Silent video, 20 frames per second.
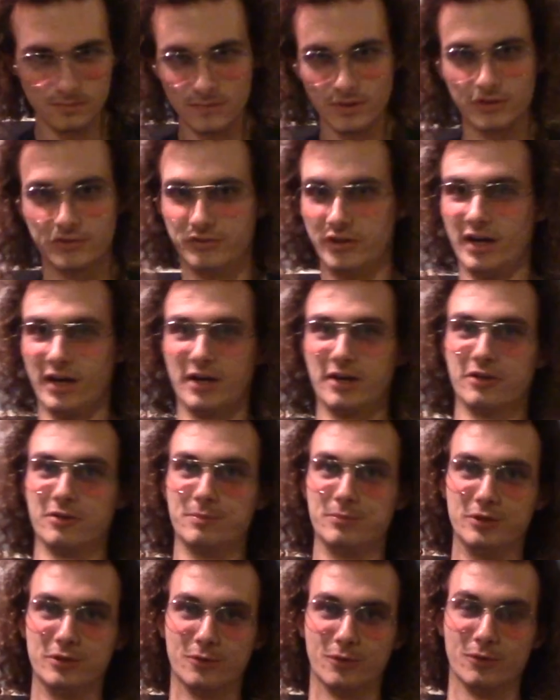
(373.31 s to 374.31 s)
Is that gonna
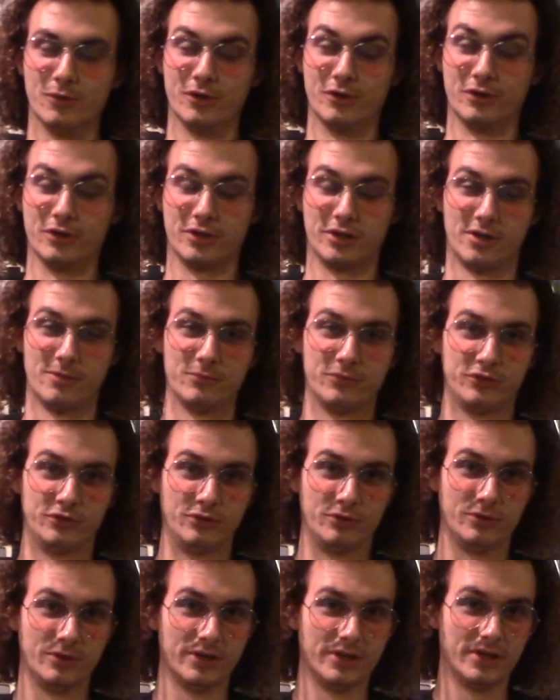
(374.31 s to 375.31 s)
be what we're gonna come
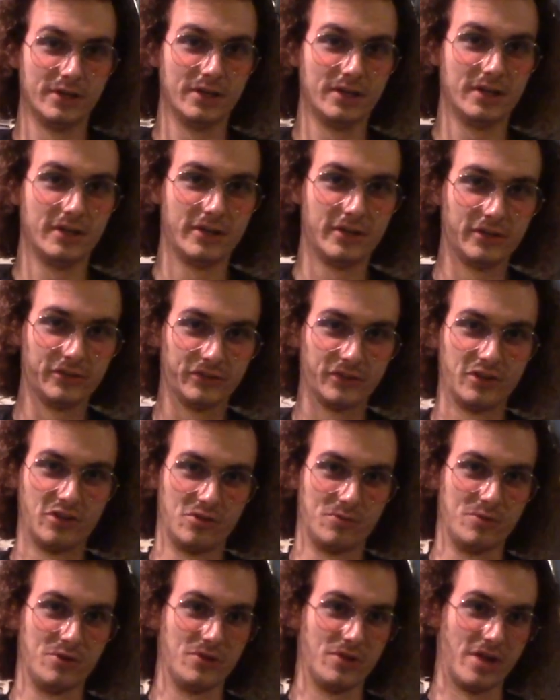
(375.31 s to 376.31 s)
to? It's gonna
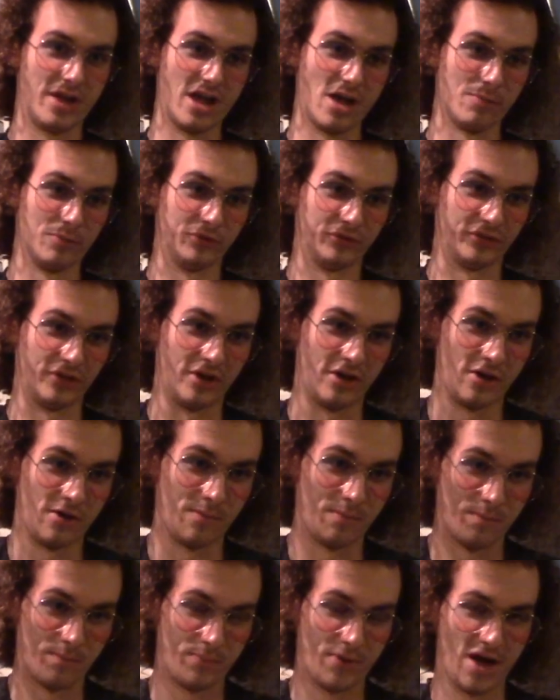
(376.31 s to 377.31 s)
be the
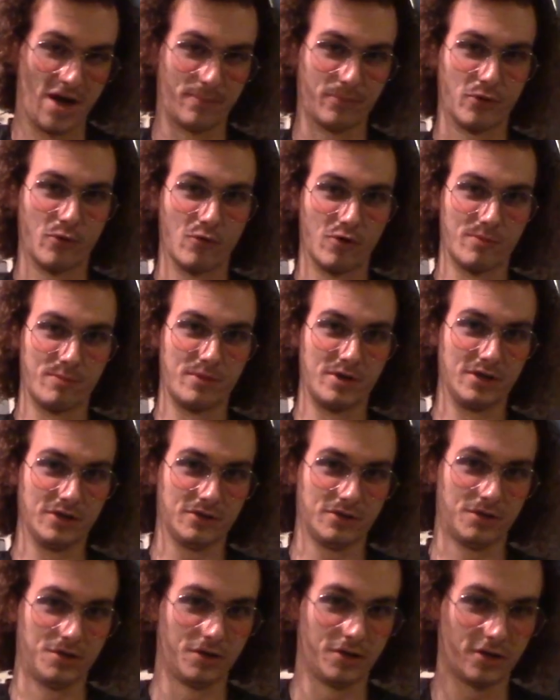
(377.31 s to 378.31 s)
Amazon popcorn
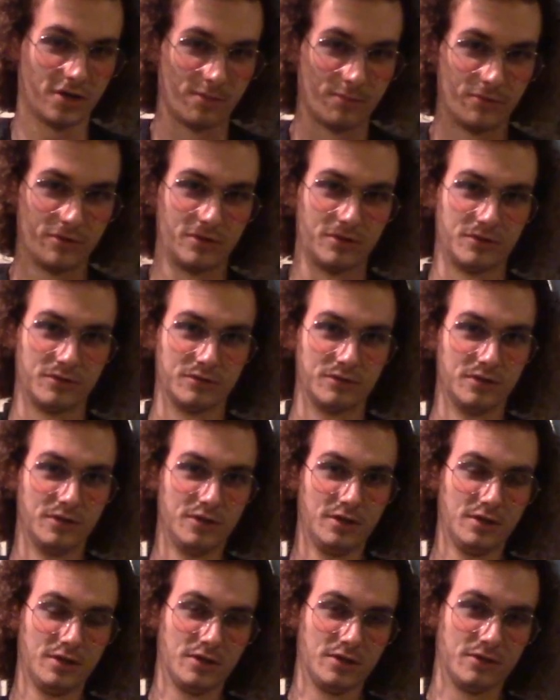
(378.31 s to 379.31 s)
maker coming in
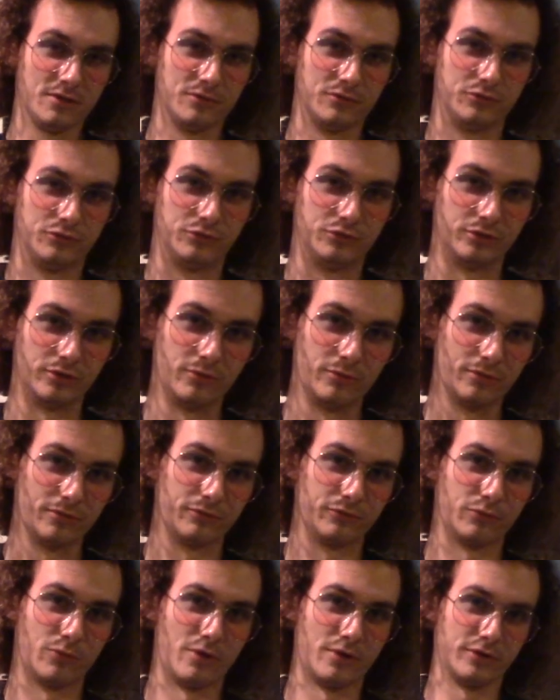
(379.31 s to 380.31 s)
the June of
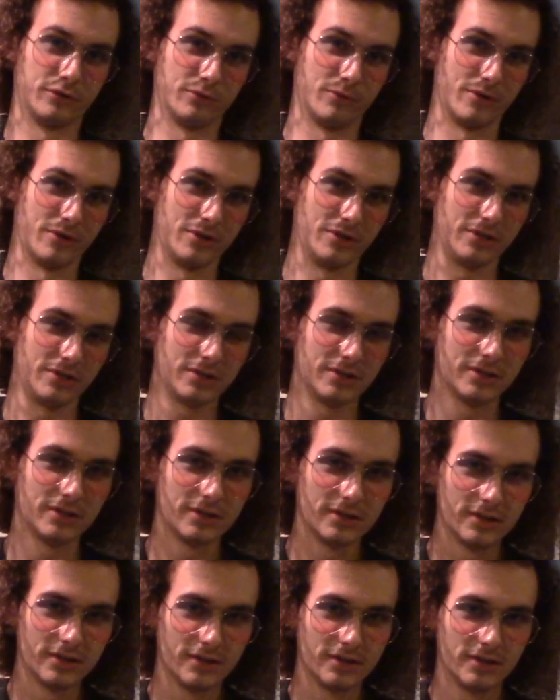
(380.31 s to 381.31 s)
2020?
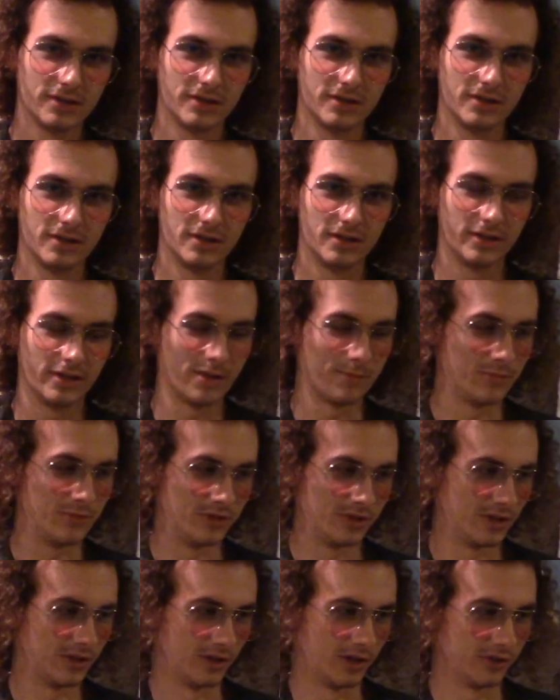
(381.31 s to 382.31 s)
I mean,
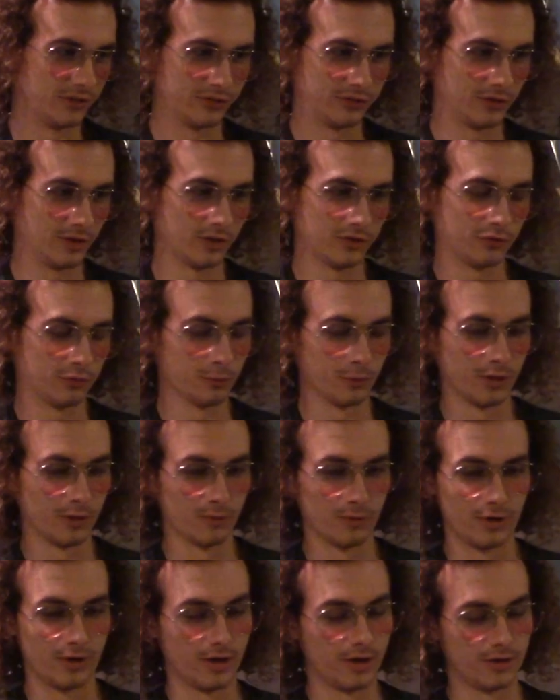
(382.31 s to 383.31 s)
that's the way
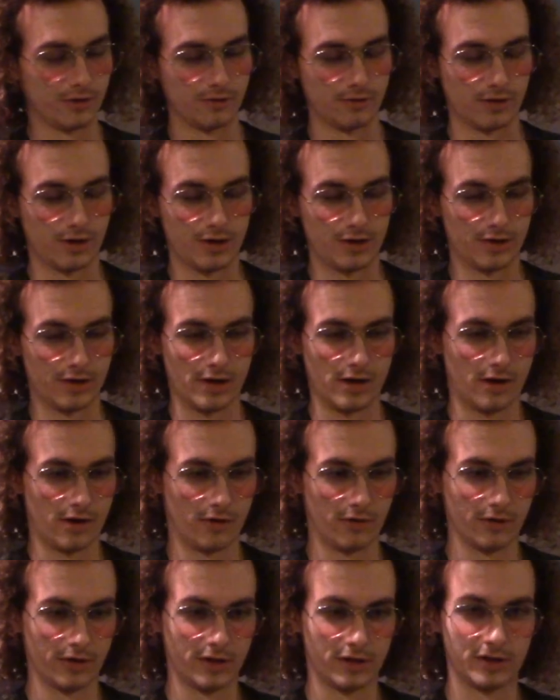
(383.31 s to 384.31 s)
we're heading right
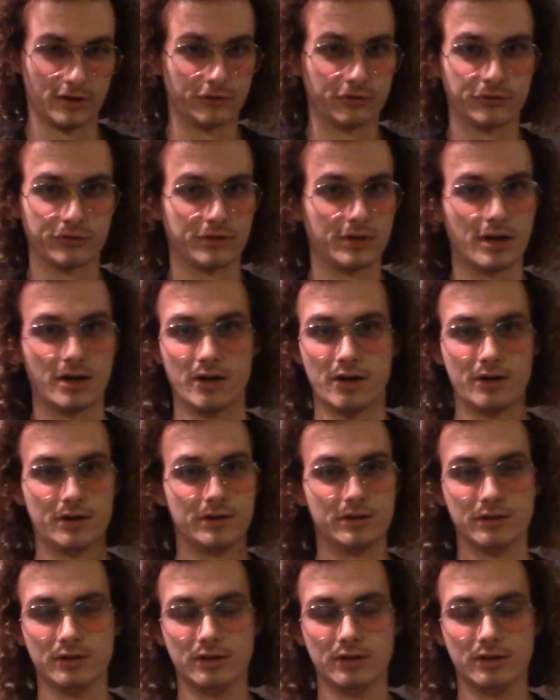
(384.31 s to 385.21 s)
now, and that's scary.